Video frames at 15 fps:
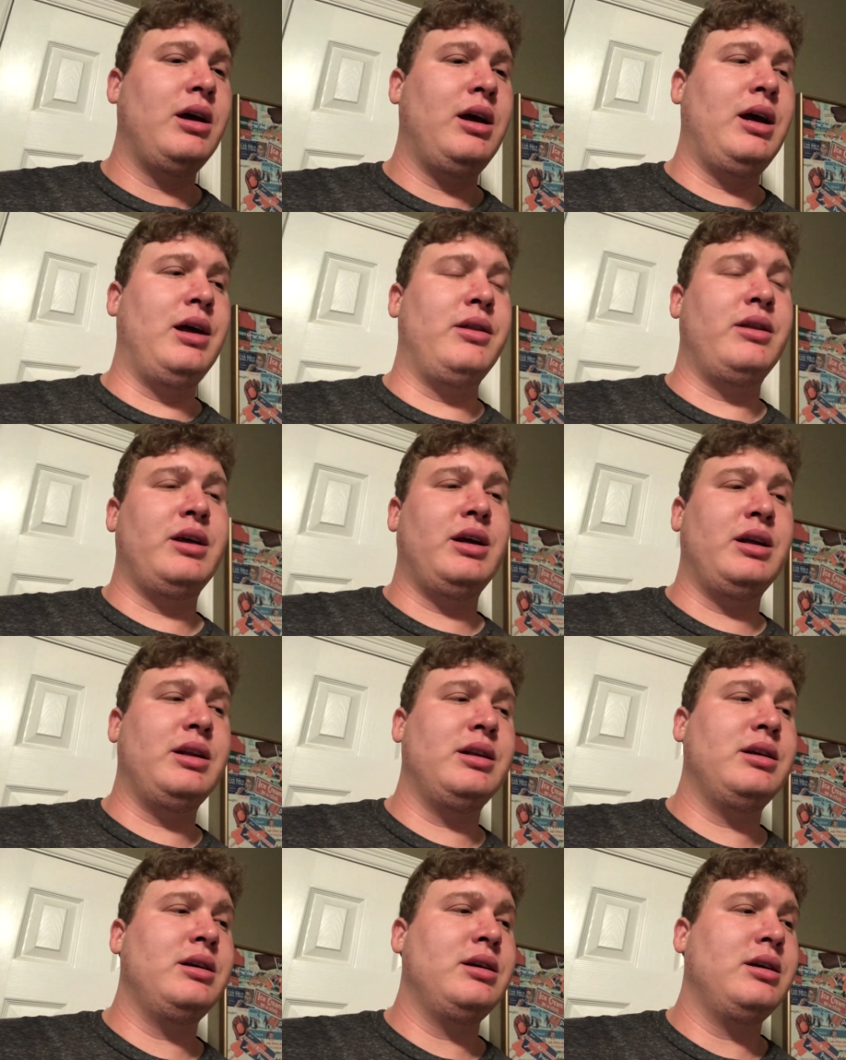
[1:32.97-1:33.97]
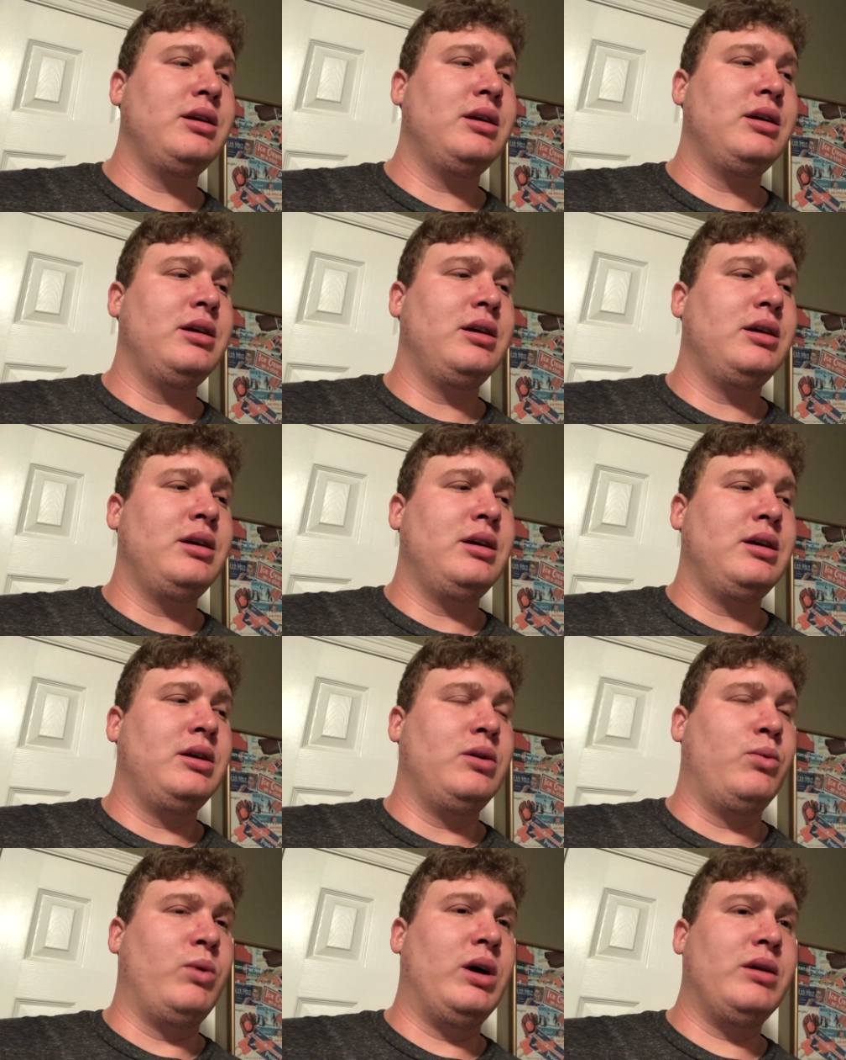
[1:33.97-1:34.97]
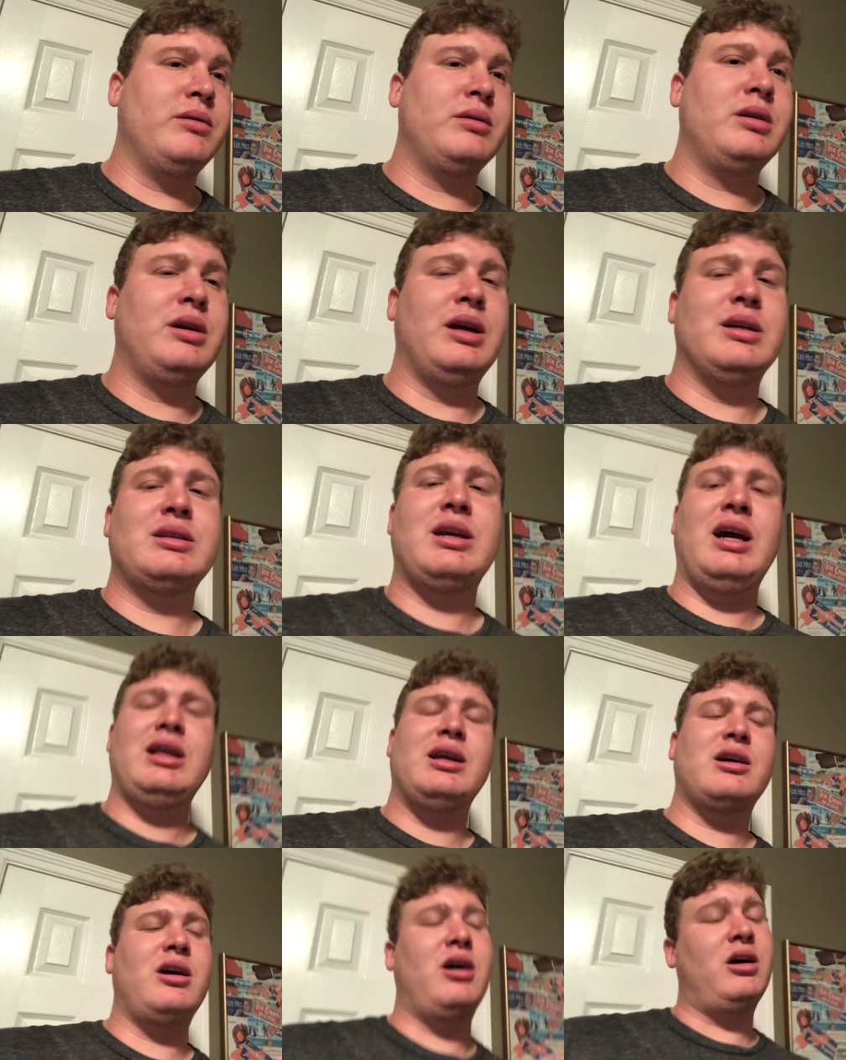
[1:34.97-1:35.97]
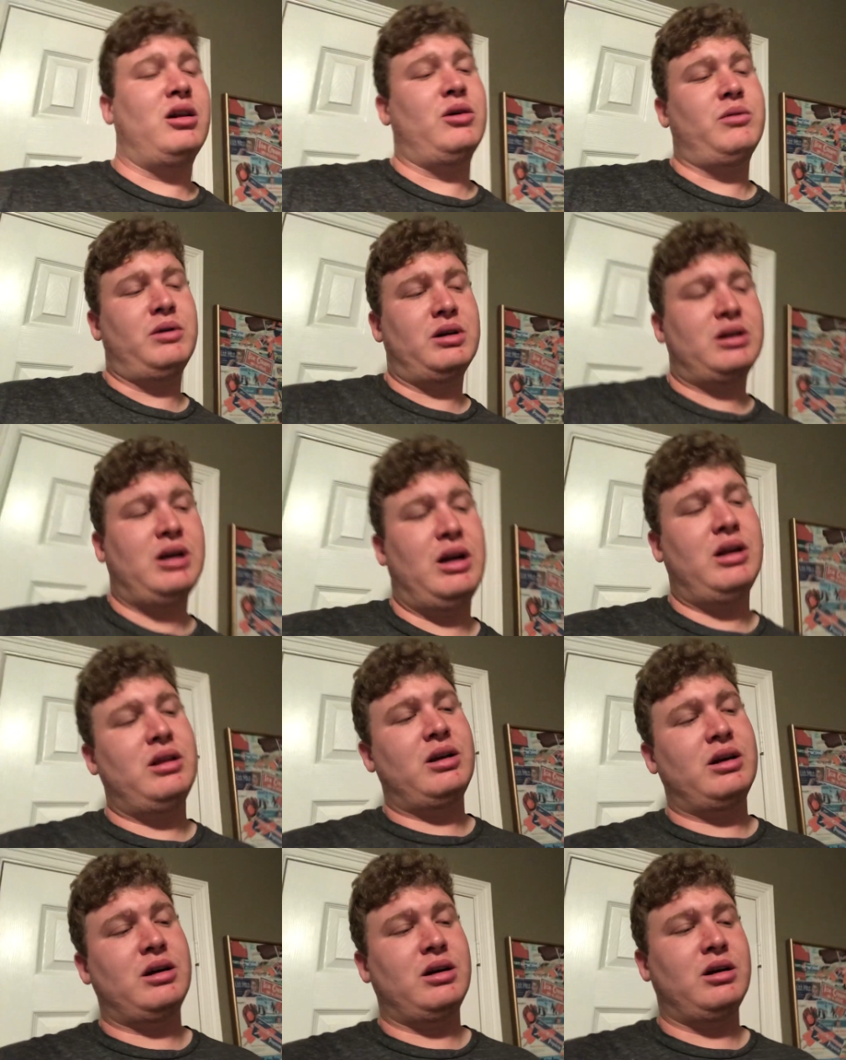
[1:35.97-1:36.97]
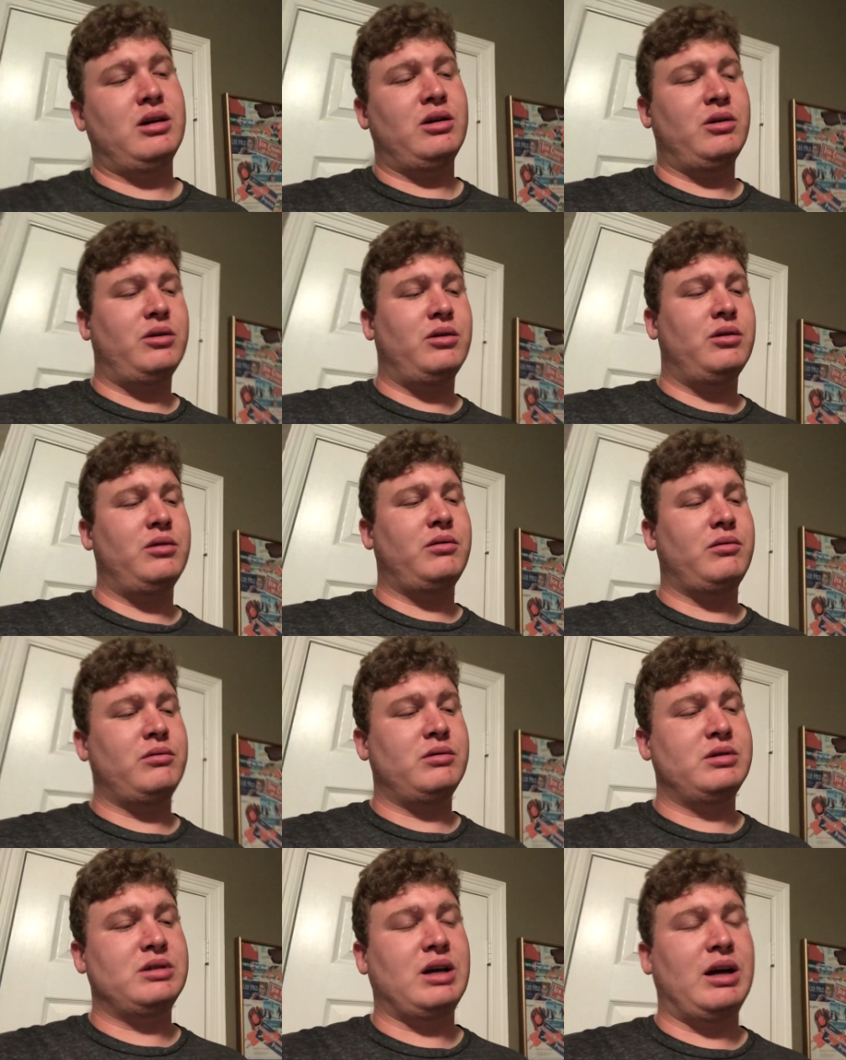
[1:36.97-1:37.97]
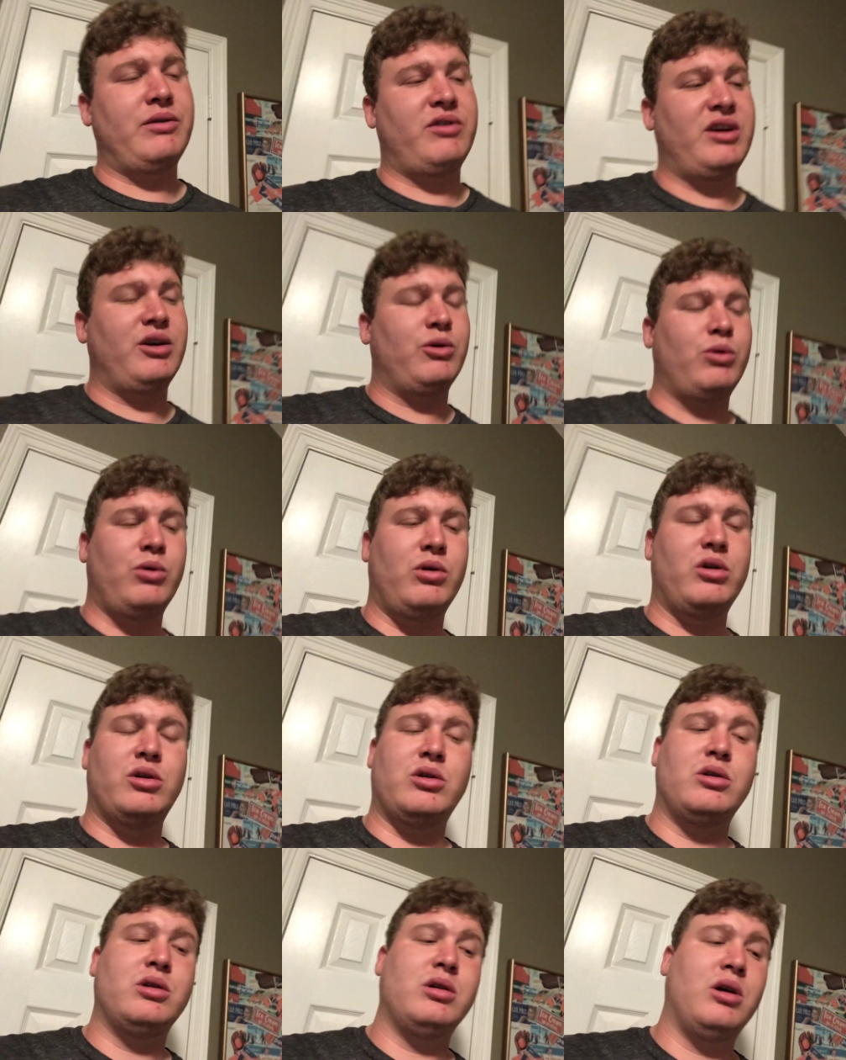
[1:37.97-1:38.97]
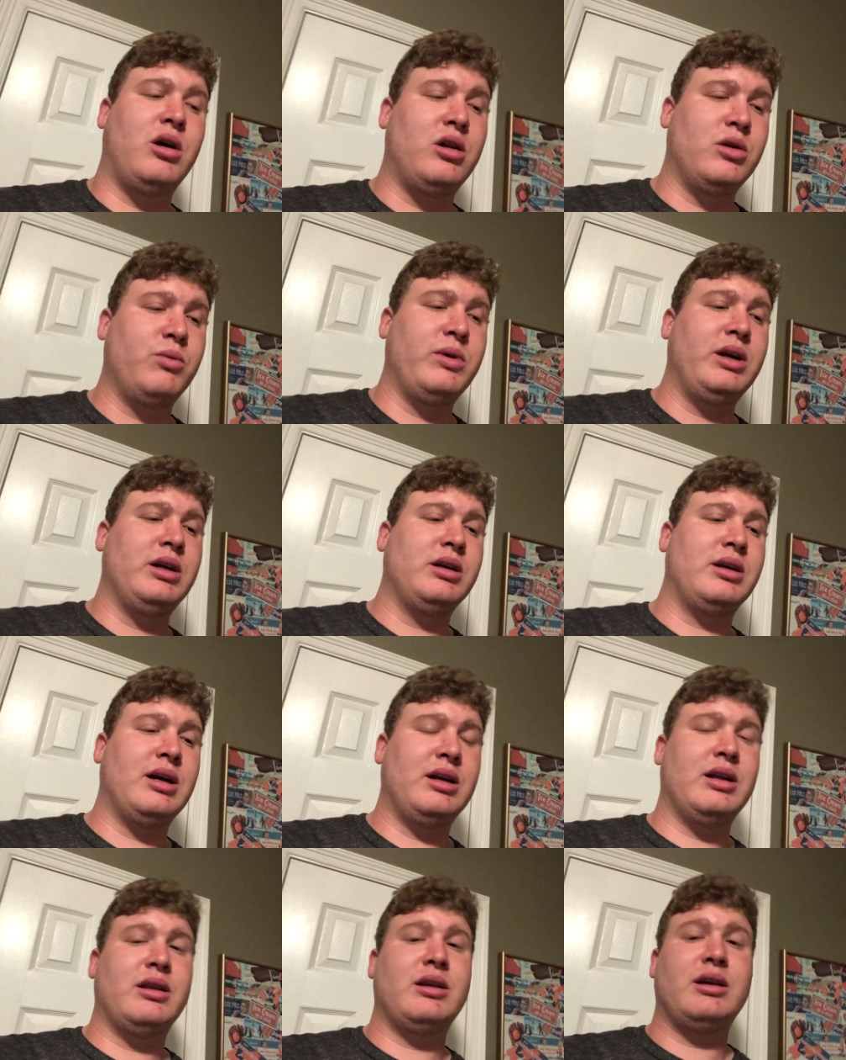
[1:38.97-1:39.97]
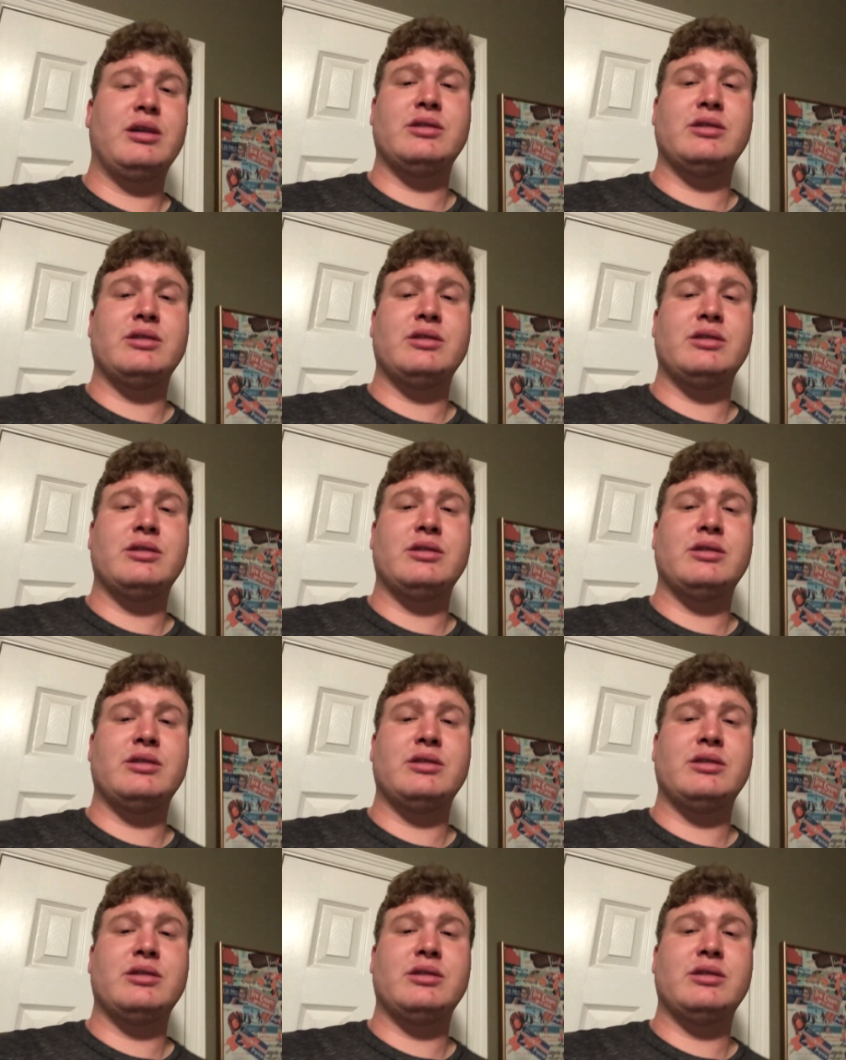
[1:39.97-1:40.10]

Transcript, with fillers: And then, well, it's kind of like a hollow, it's kind of like a sci-fi horror Halloween kind of thing.